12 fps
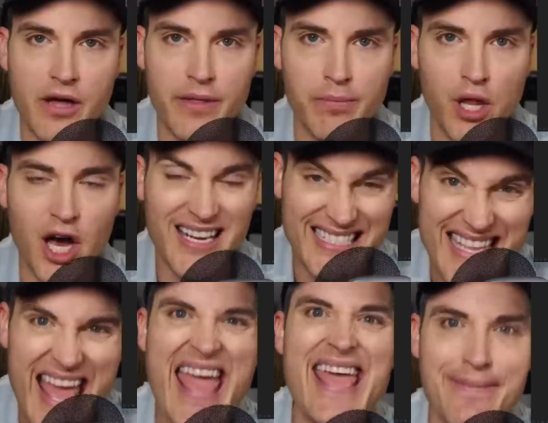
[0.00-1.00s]
on the Block
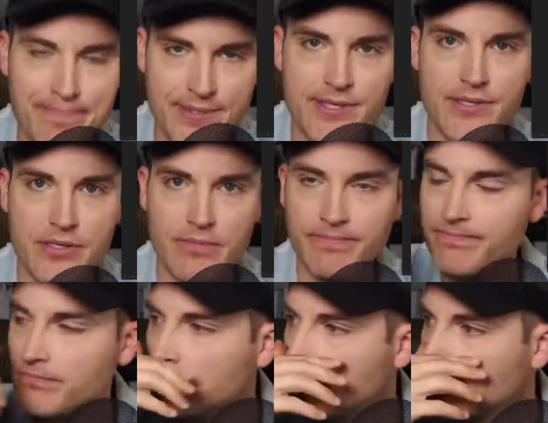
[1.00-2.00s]
tapes.
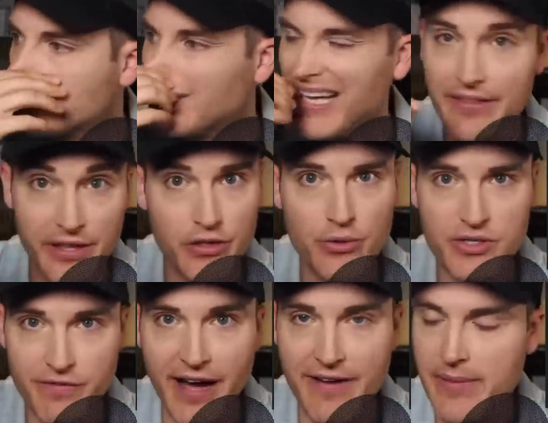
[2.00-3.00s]
I think there was
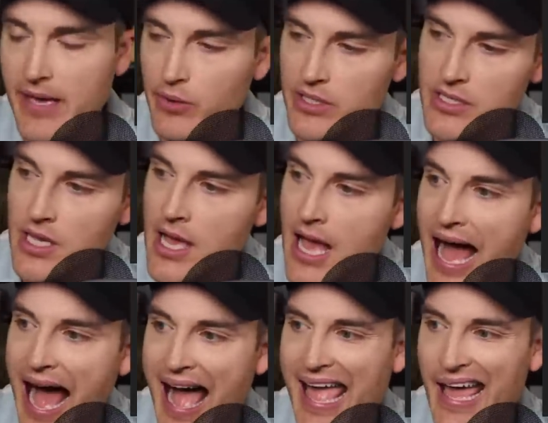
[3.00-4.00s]
five main ones.
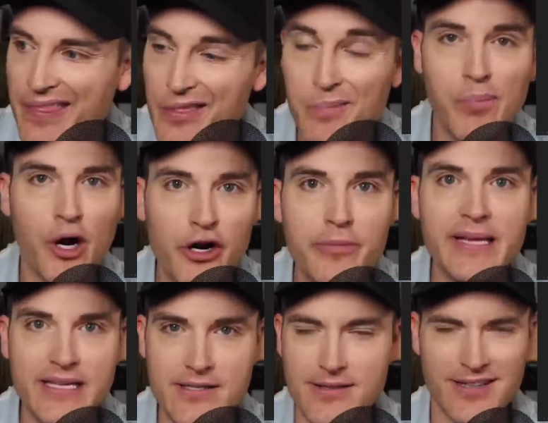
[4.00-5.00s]
I had the
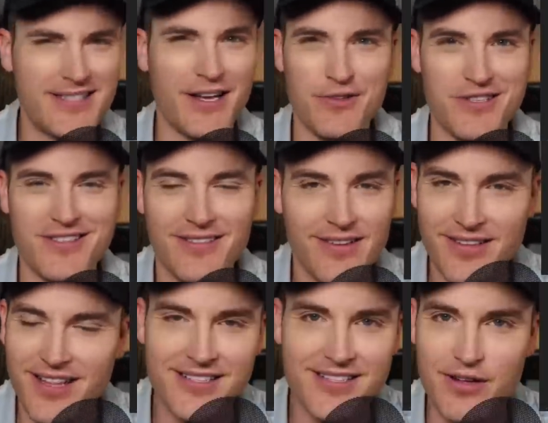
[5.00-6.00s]
Barbies. That sounds like
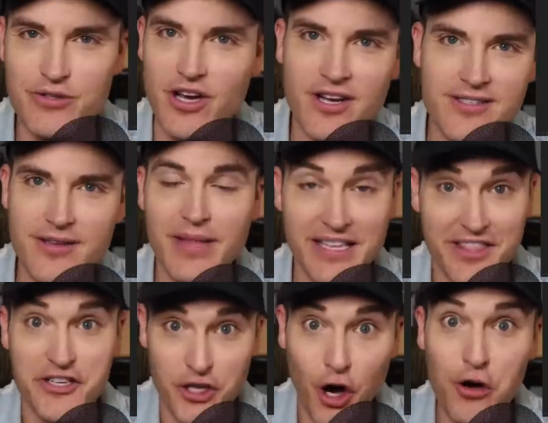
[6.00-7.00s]
that sounds awesome. Like the
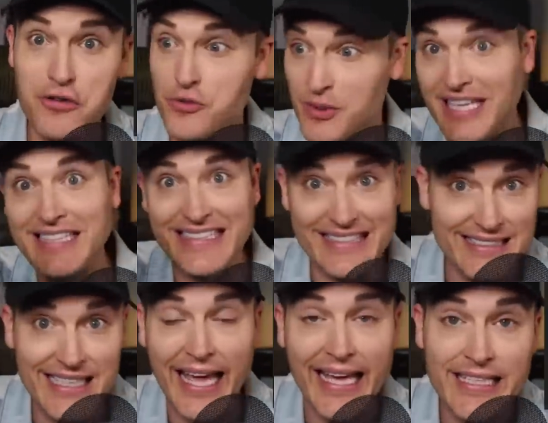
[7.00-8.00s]
dolls with like the
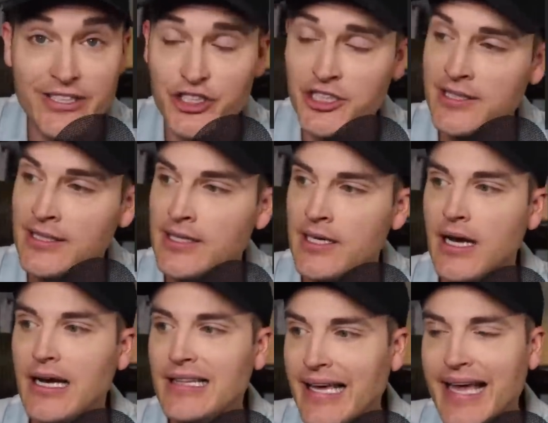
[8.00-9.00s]
stage.
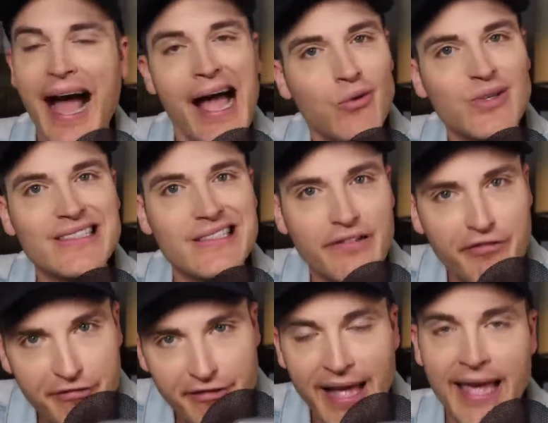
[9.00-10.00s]
Like I was a
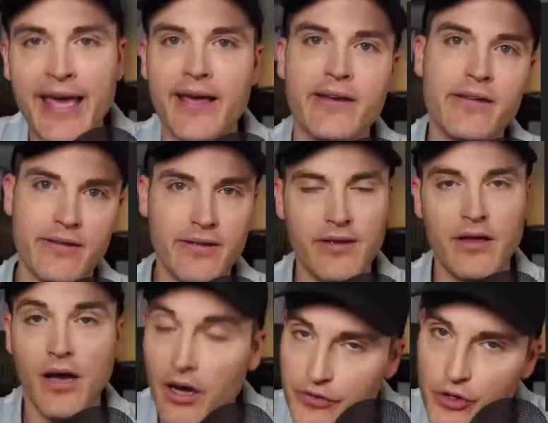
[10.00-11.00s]
fan
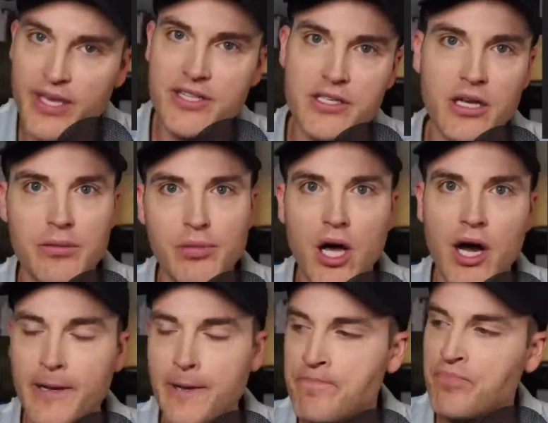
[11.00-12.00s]
of New Kids on the
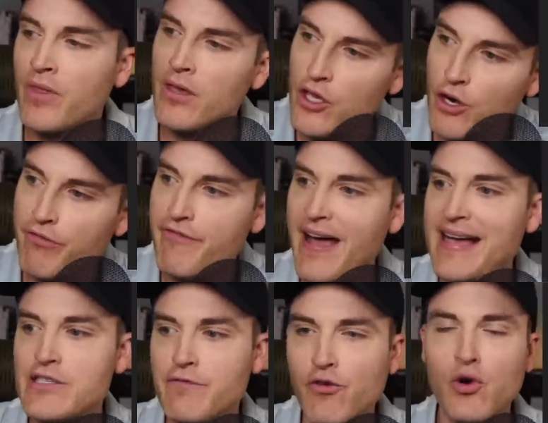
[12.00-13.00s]
Block. You know,
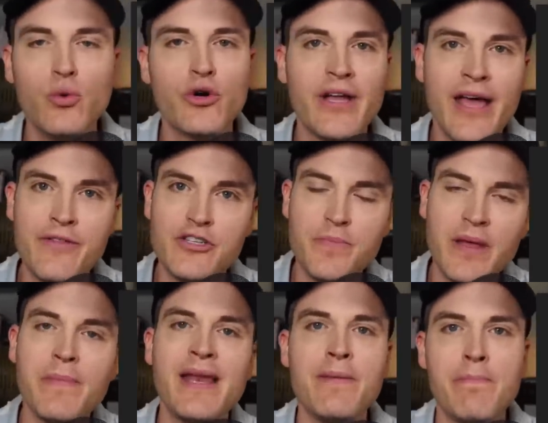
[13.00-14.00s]
fast forward, and there's been
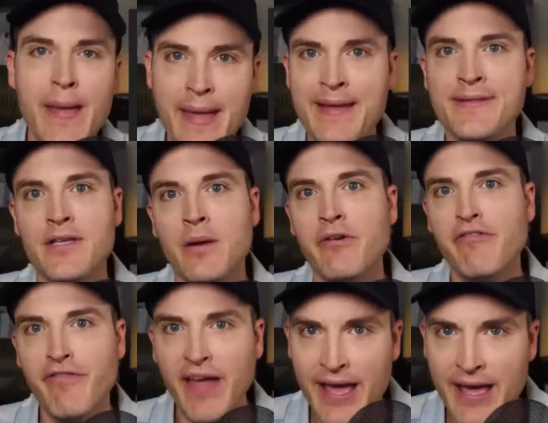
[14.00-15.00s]
many bands I'm a
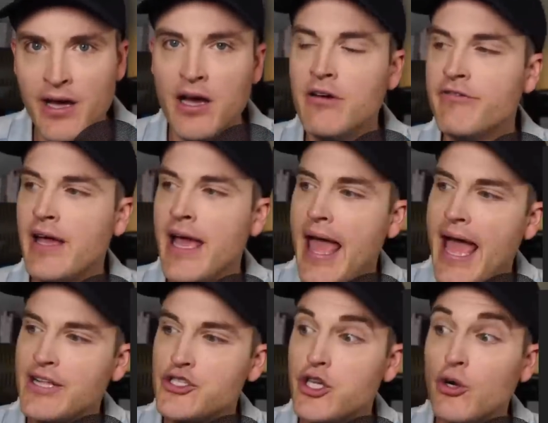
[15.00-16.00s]
fan of.
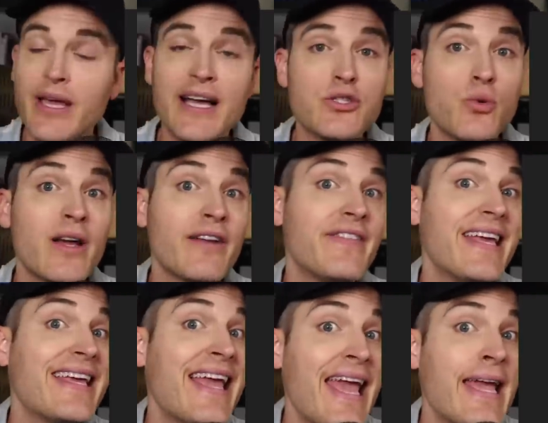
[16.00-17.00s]
And so, guess what? If they
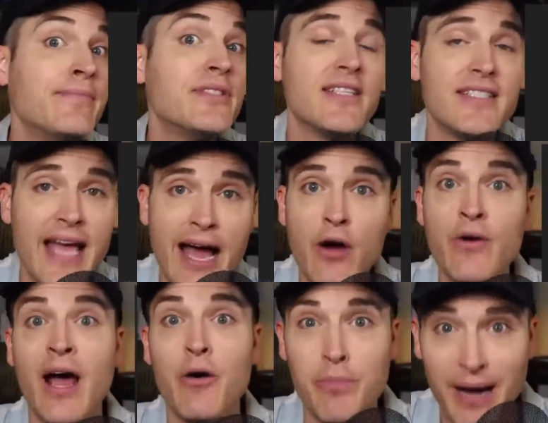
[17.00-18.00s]
came to town,
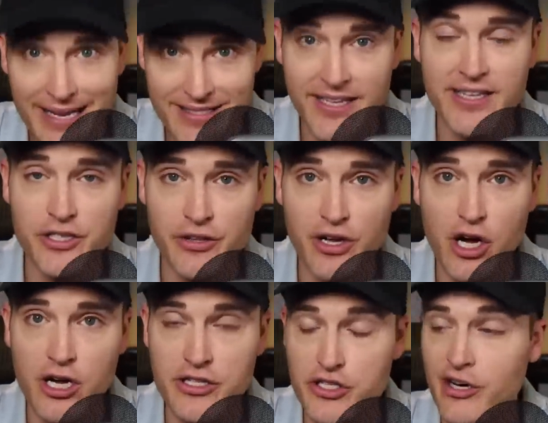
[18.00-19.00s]
I would buy a ticket to the
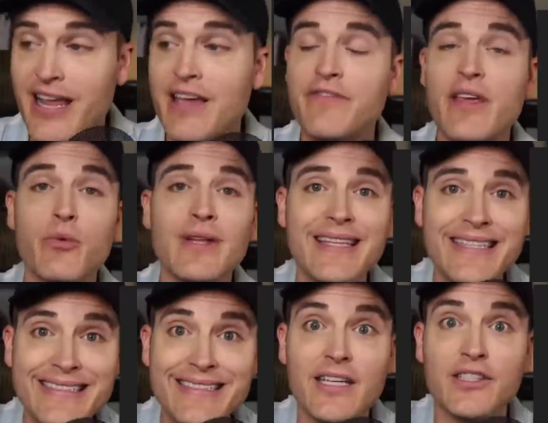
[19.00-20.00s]
concert. If they
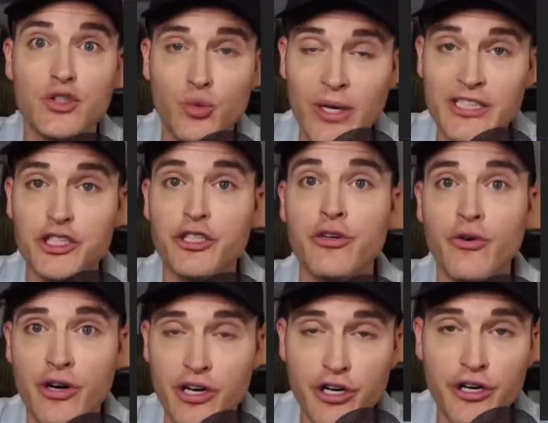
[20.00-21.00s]
released a sweatshirt
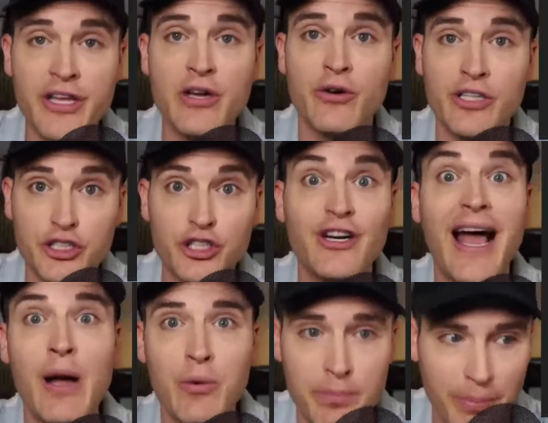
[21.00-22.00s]
or a hoodie or a shirt,
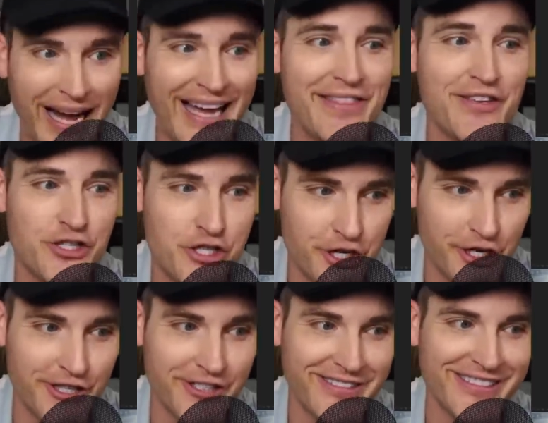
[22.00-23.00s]
I would buy the
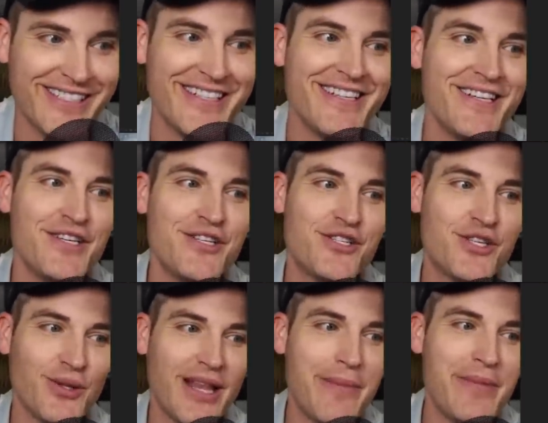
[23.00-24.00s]
shirt. So,
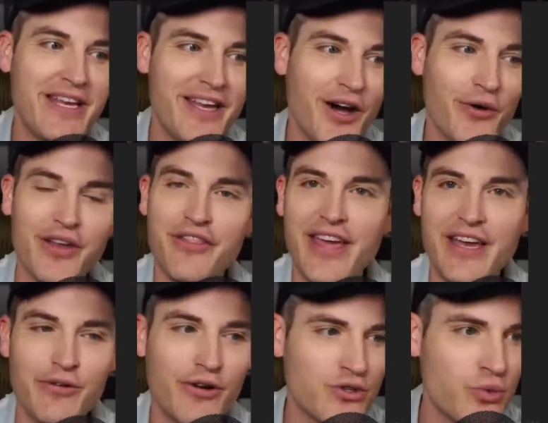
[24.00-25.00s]
let me know.
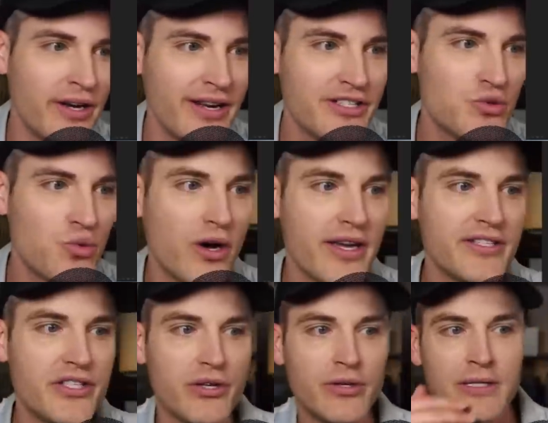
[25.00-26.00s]
Nathaniel goes, What did I just walk
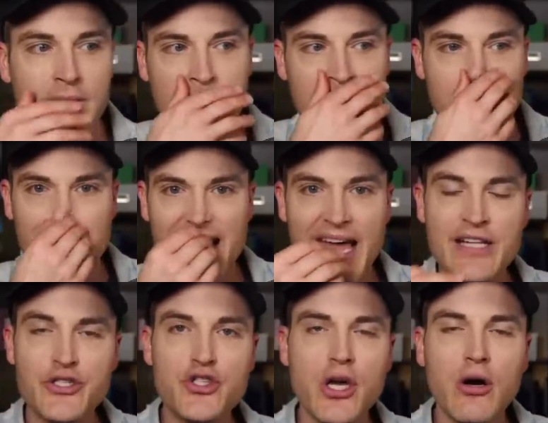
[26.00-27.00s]
into? And
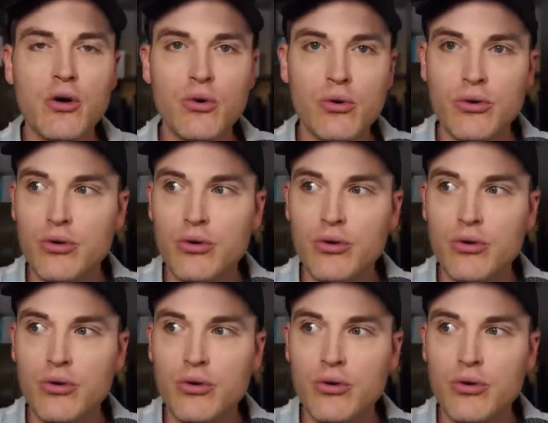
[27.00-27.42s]
so,